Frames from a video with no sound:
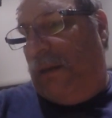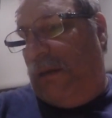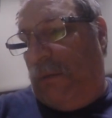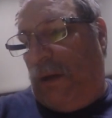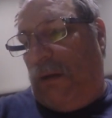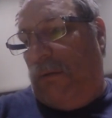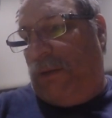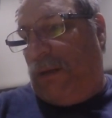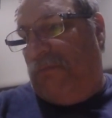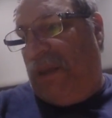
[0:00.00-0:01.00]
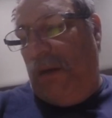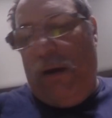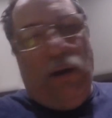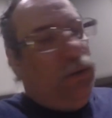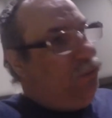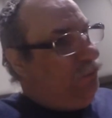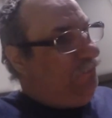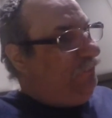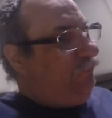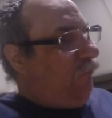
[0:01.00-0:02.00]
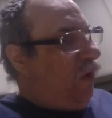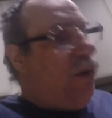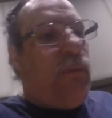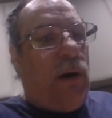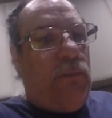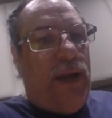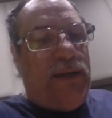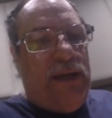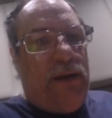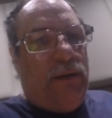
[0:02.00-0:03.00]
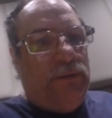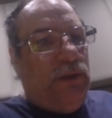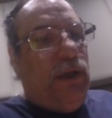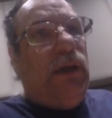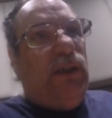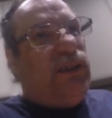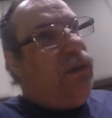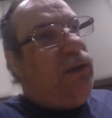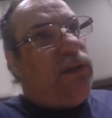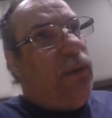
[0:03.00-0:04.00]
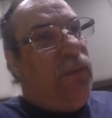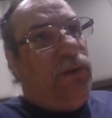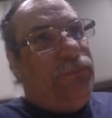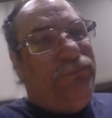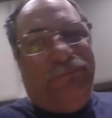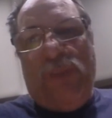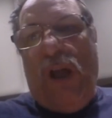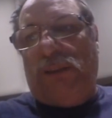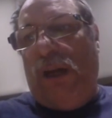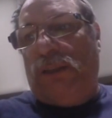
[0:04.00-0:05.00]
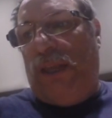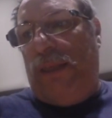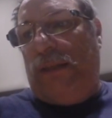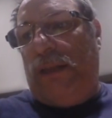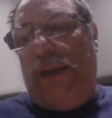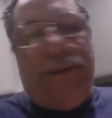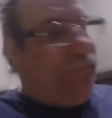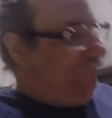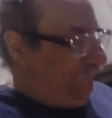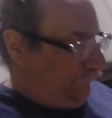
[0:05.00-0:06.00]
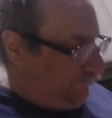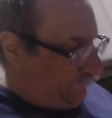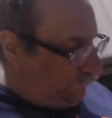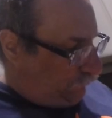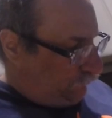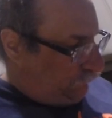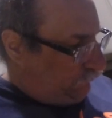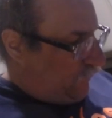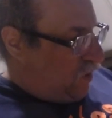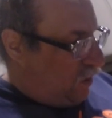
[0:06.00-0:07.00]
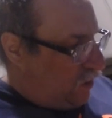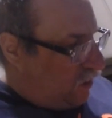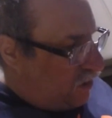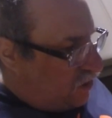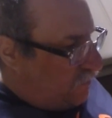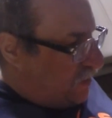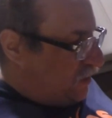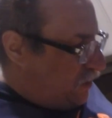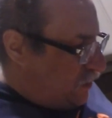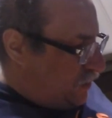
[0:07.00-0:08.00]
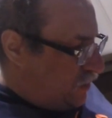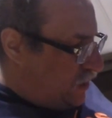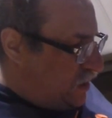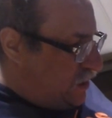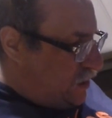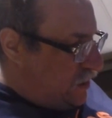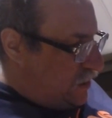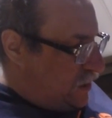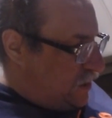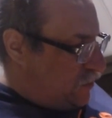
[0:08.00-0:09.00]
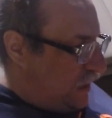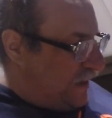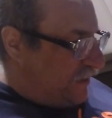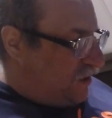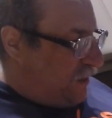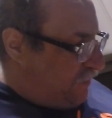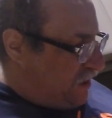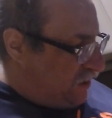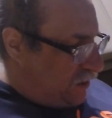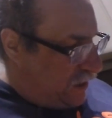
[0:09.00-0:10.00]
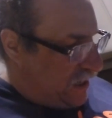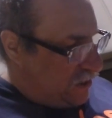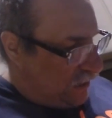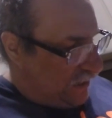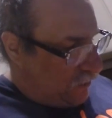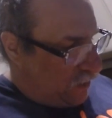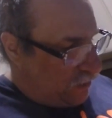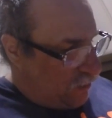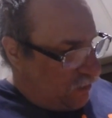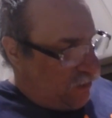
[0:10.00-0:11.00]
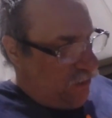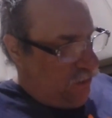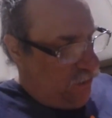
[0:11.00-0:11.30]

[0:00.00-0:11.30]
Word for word: Then we're going to go on the computer. Then we're going to make dinner. It's going to be simple. Hot dogs, I think, tonight. Hot dogs and chippies. Hey, you like the chippies and you like the hot dogs.